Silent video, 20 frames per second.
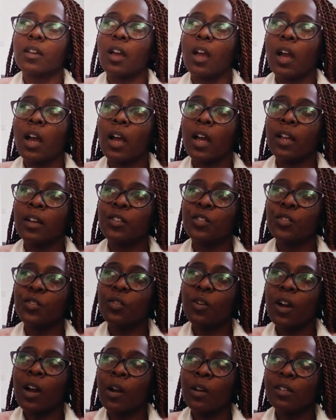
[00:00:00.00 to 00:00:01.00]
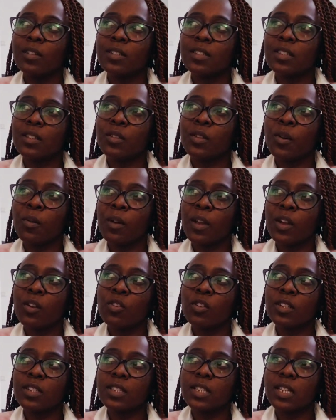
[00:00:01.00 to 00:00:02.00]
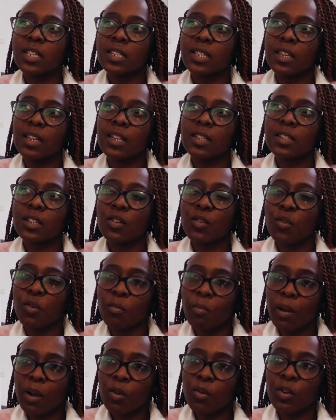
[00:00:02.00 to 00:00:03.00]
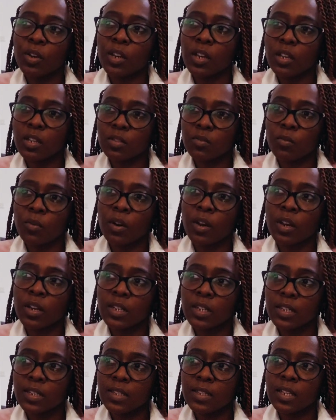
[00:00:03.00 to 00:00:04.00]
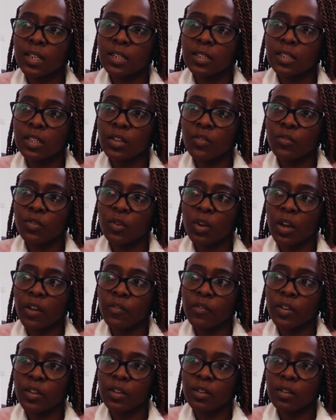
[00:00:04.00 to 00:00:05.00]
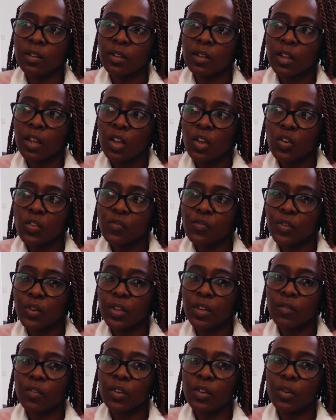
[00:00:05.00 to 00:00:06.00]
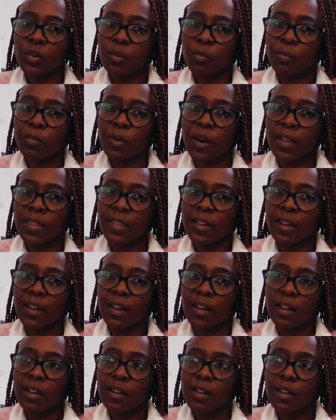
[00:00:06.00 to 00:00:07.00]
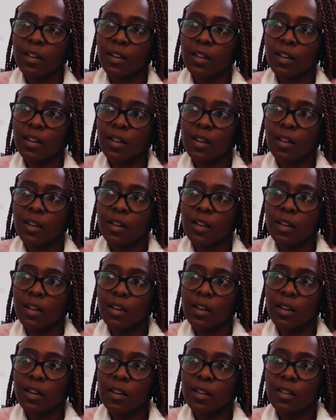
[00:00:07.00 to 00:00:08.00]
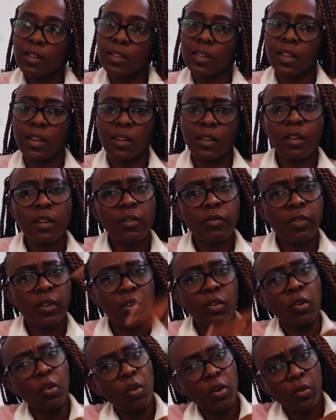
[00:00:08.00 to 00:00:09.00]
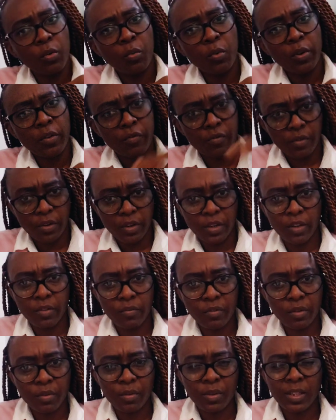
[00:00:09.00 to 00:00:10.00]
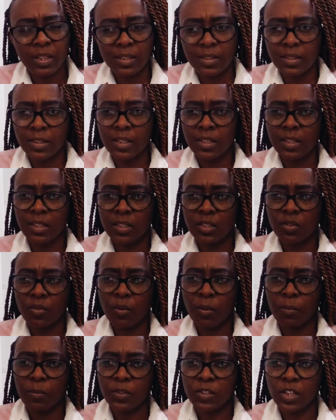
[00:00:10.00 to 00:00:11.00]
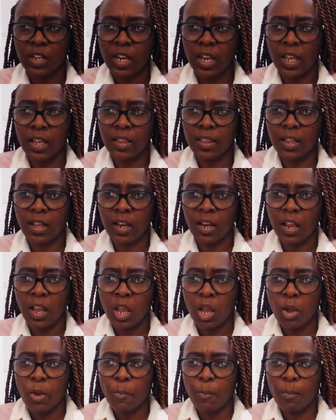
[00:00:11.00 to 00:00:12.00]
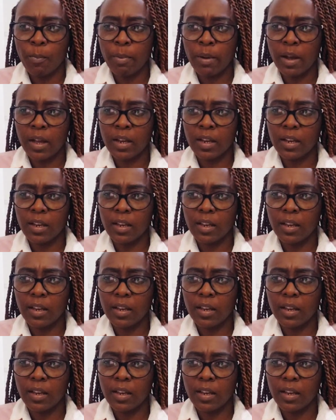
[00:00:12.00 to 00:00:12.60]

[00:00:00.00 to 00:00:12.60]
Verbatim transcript: And you know how it's, the way God says he doesn't go back on his word. He says, if you haven't forgiven your brother, then even God won't forgive you. There, there's a scripture like that. But